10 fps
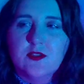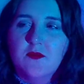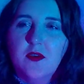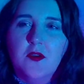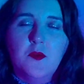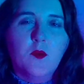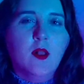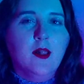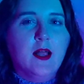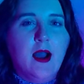just a very
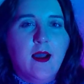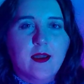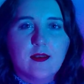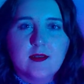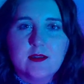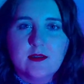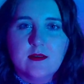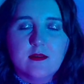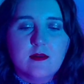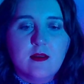
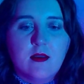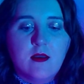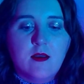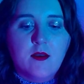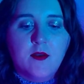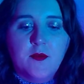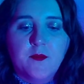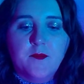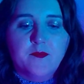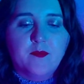relaxed
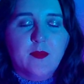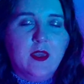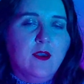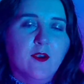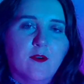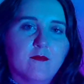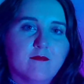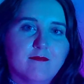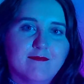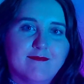year.
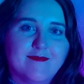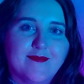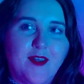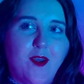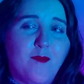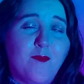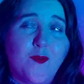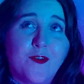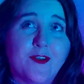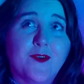I'm
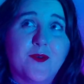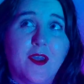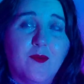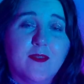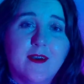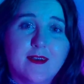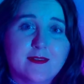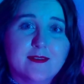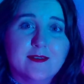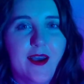more than okay with
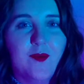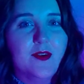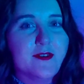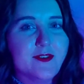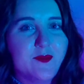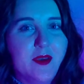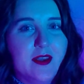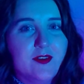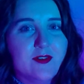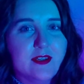that. I would also be
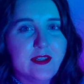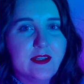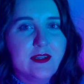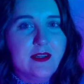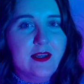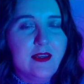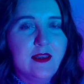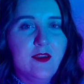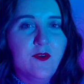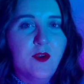interested in
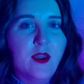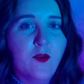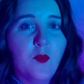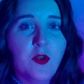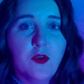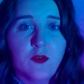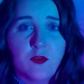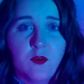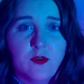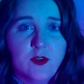hearing what your
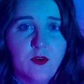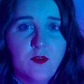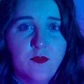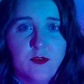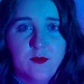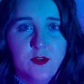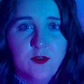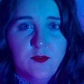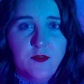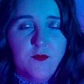goals are for
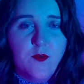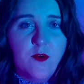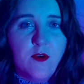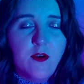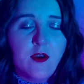2024,